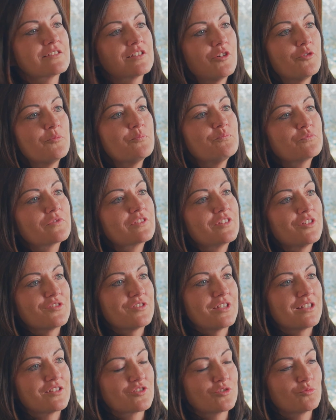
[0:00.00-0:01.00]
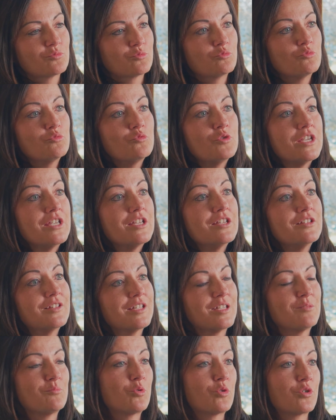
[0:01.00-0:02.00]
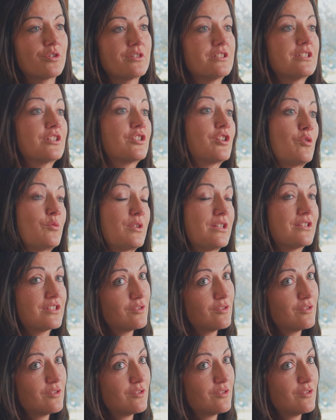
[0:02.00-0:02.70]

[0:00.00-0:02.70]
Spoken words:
So those things are really important to Cody.